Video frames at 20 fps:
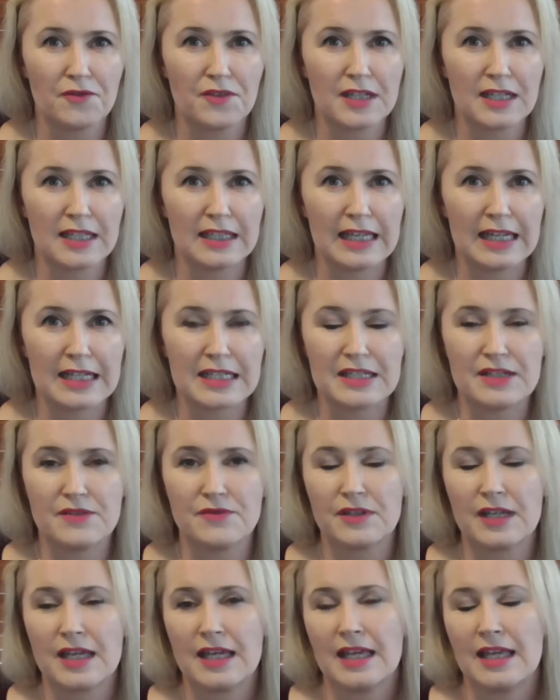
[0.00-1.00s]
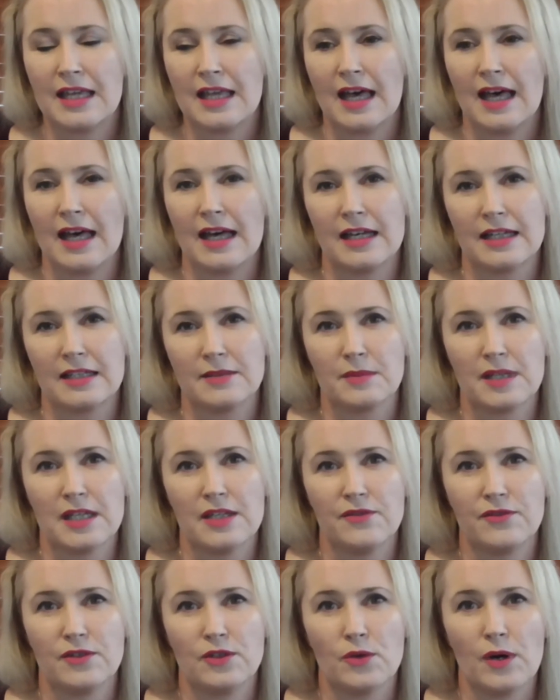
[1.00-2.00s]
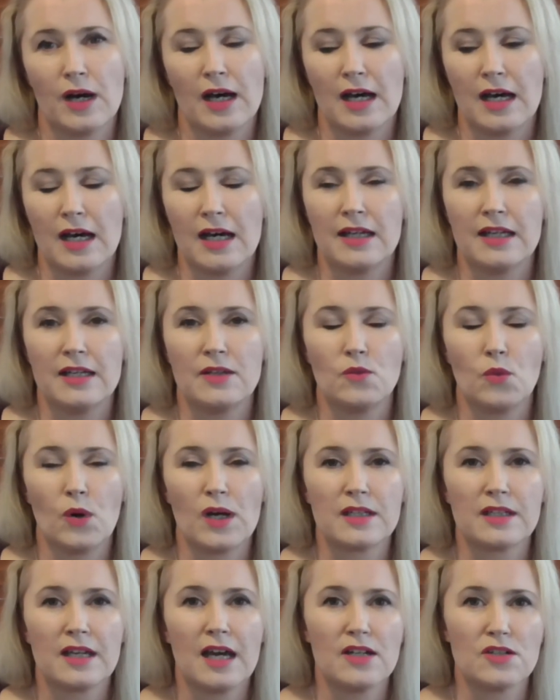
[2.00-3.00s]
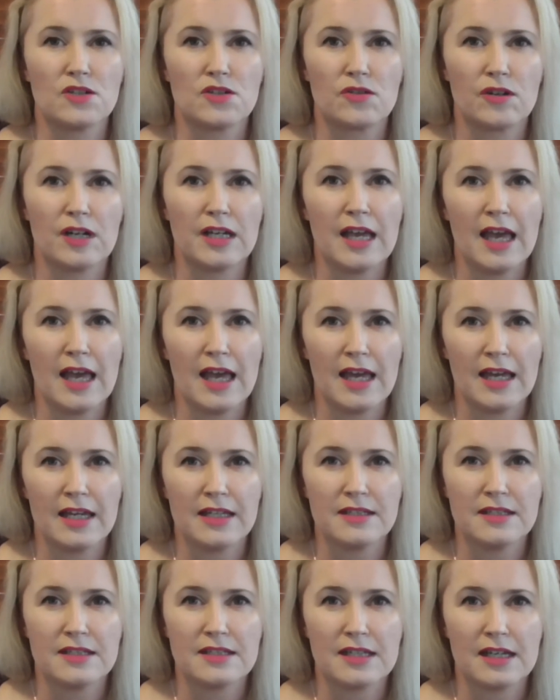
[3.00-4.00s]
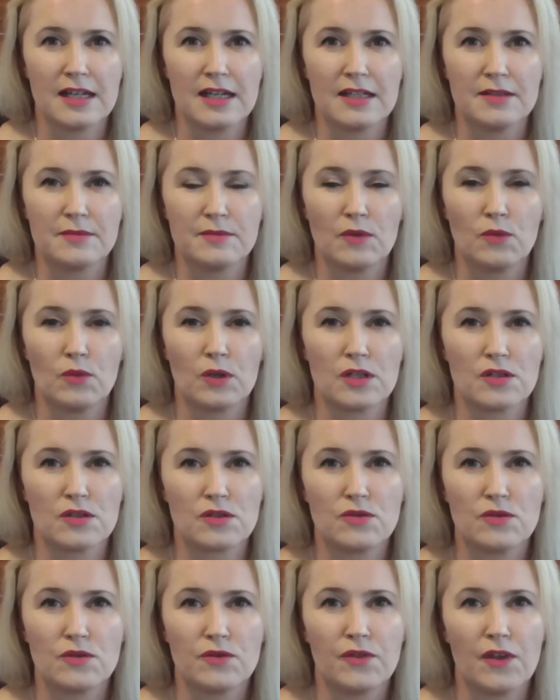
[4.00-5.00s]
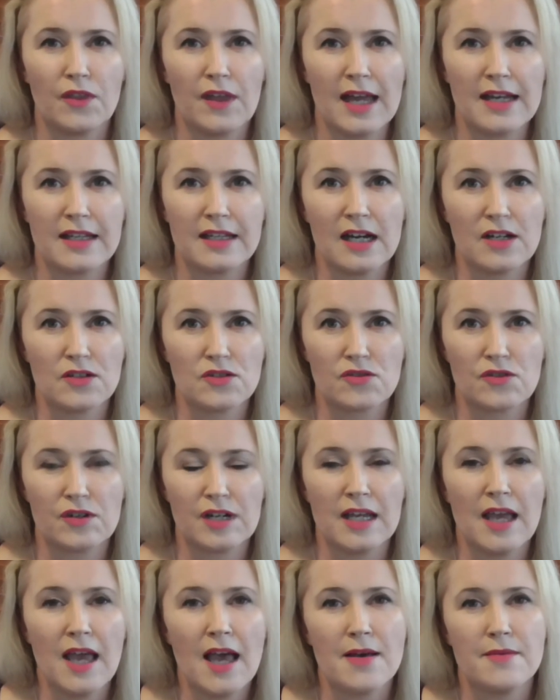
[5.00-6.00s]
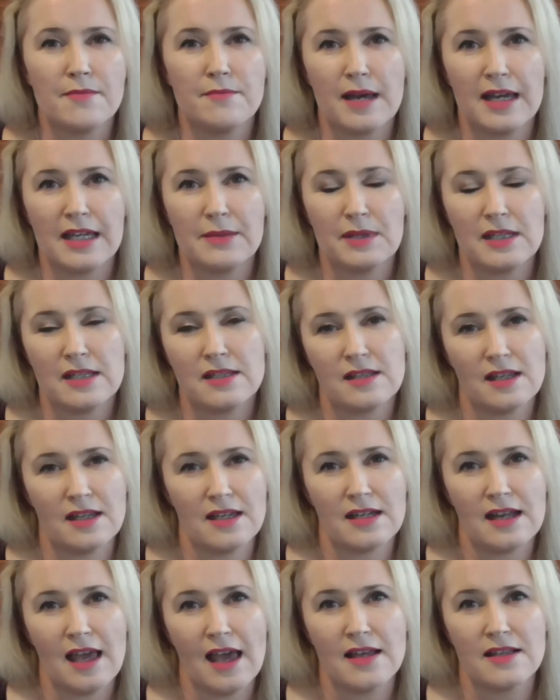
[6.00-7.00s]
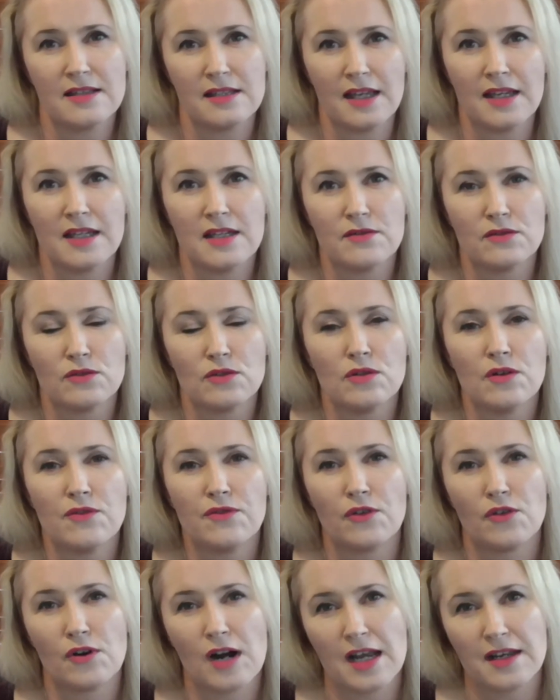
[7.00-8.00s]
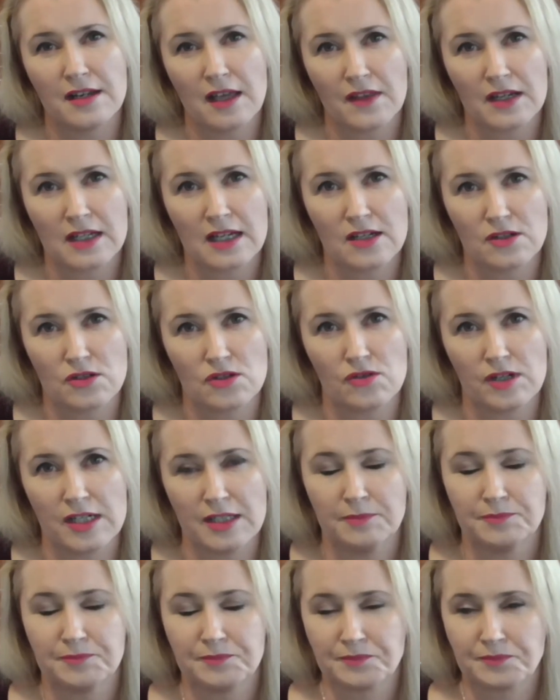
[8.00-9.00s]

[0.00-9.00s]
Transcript: of the collective. Um, if you are in one country and um, what is good for that country may be seen as evil for another country.